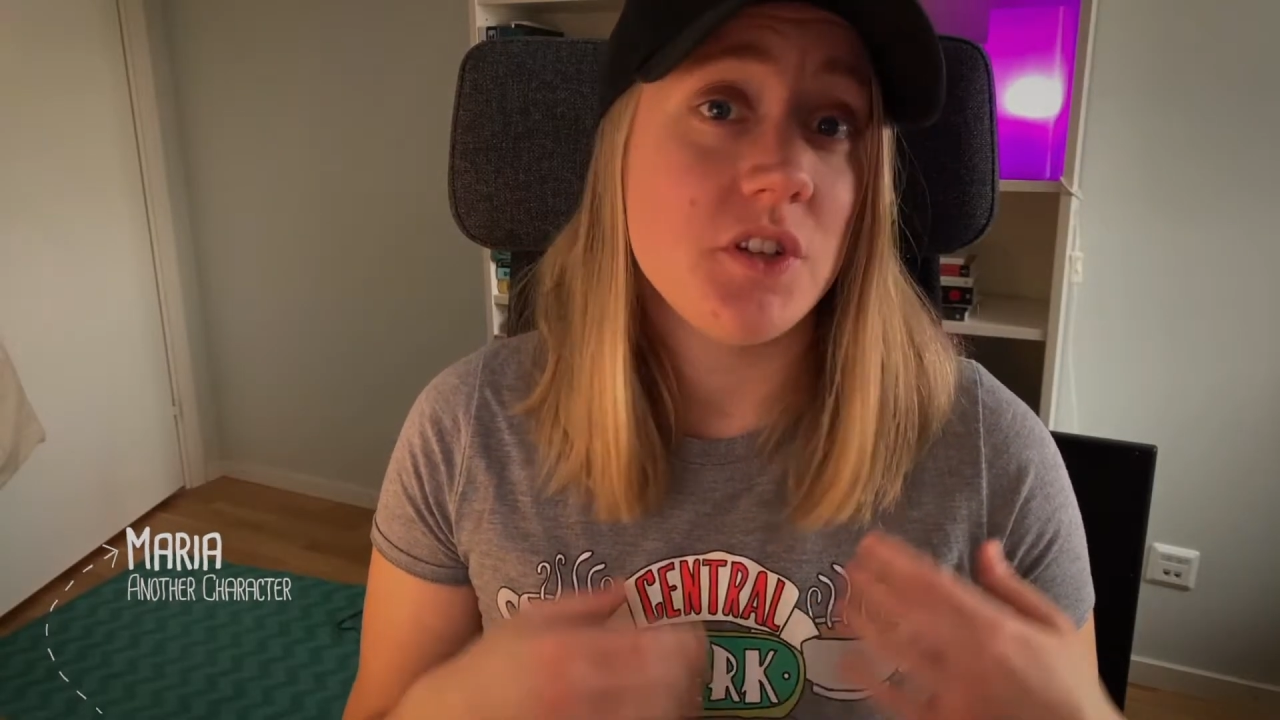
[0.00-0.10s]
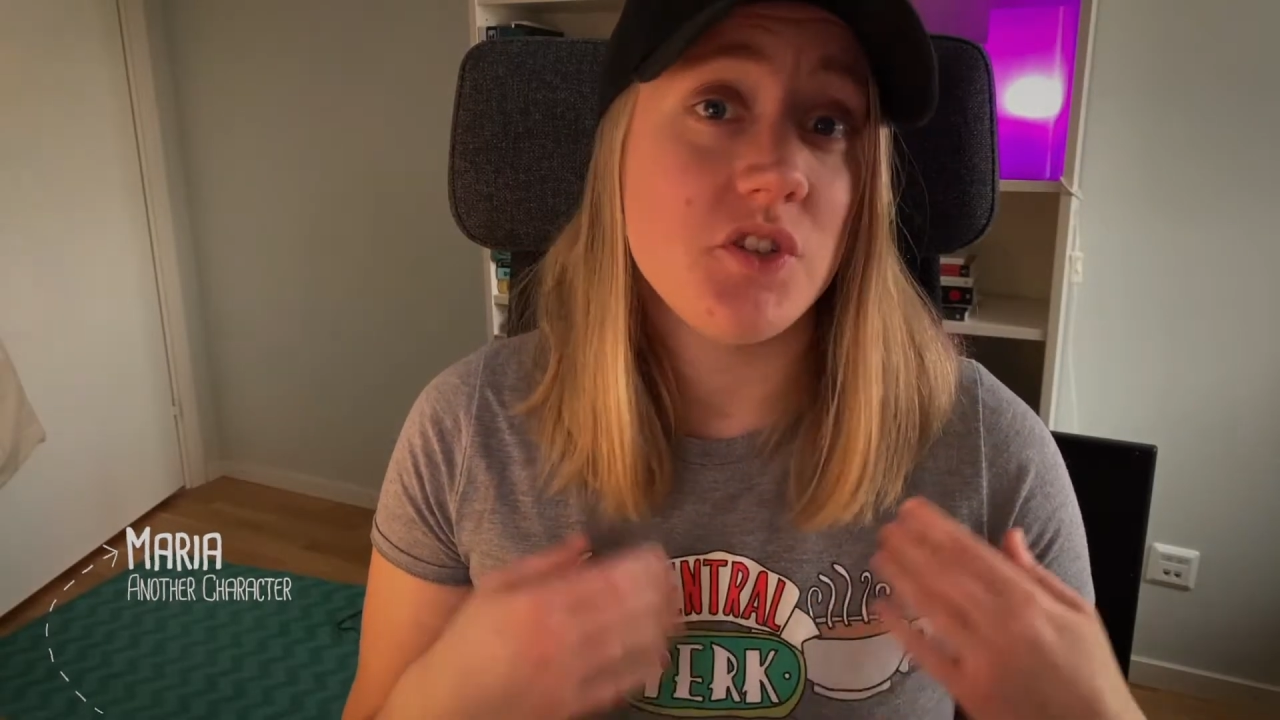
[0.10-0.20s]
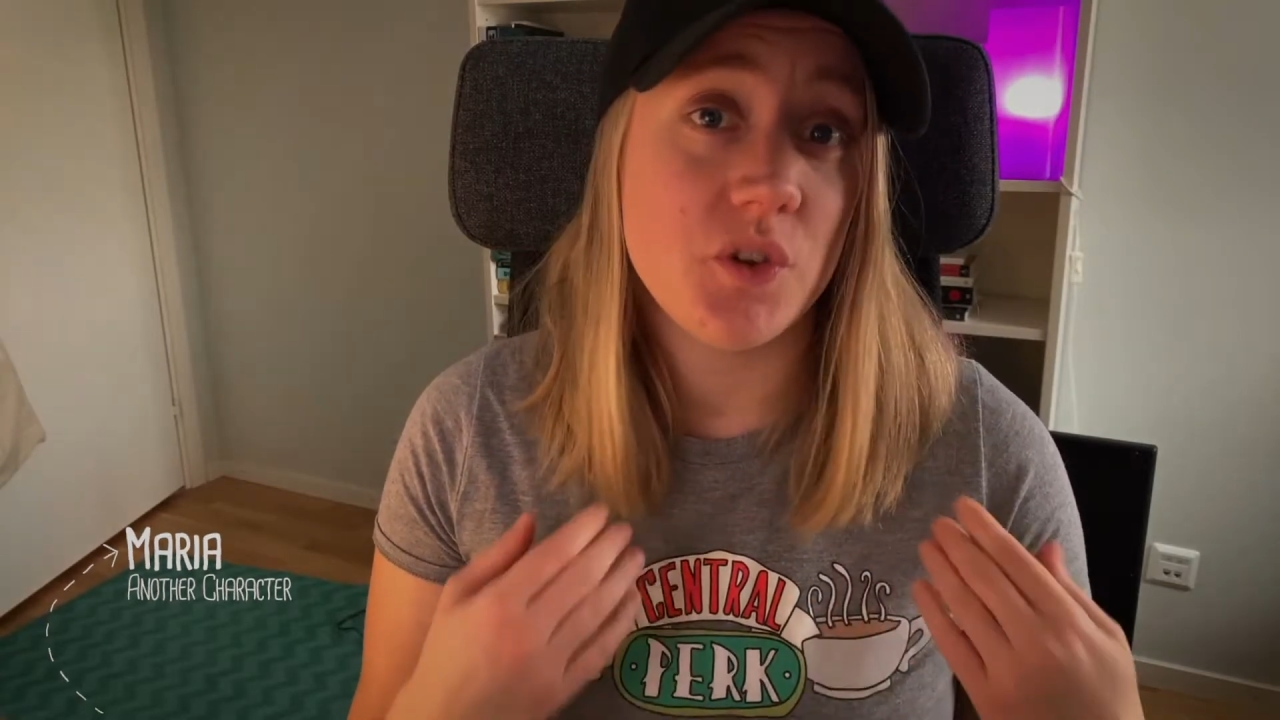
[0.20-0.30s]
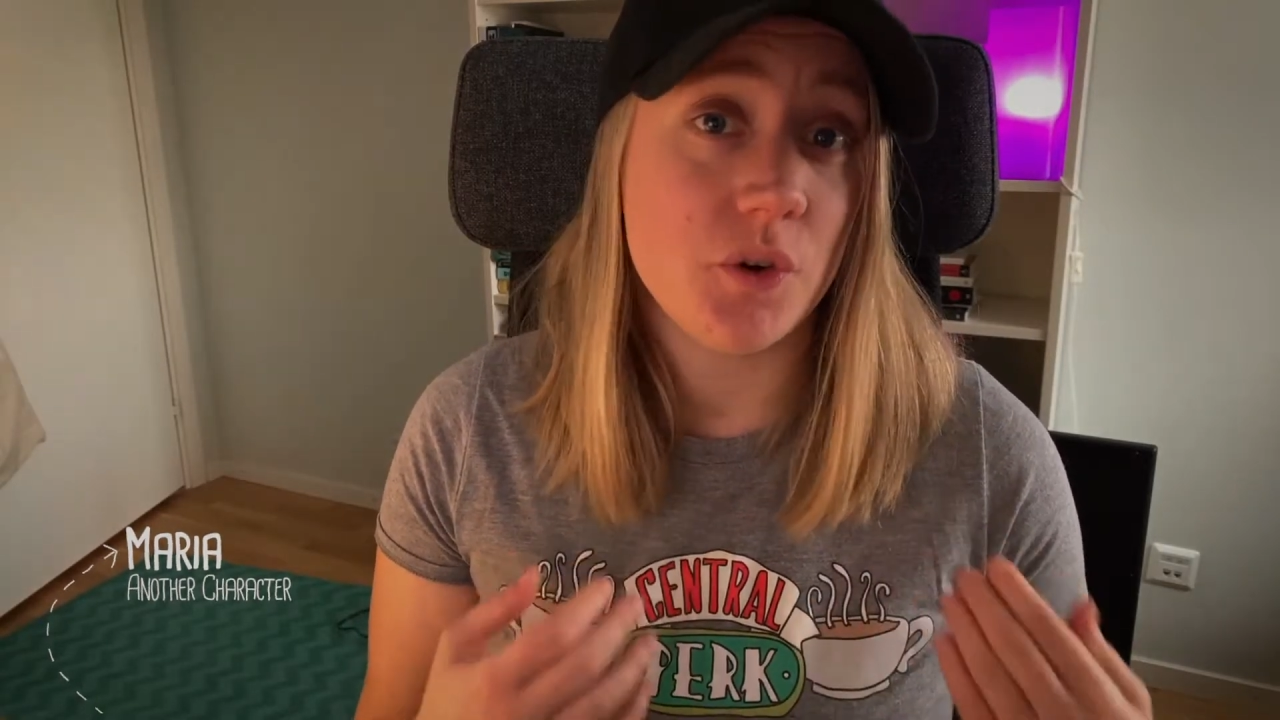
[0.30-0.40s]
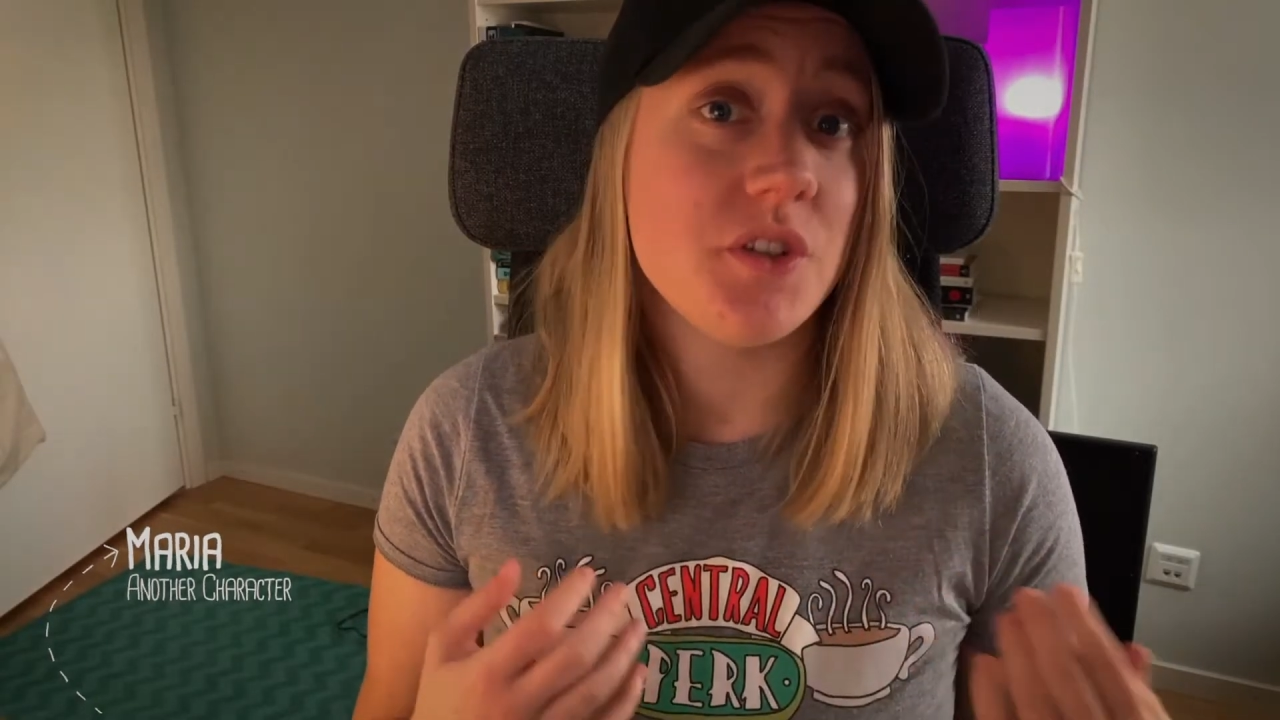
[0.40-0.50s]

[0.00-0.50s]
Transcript: enjoy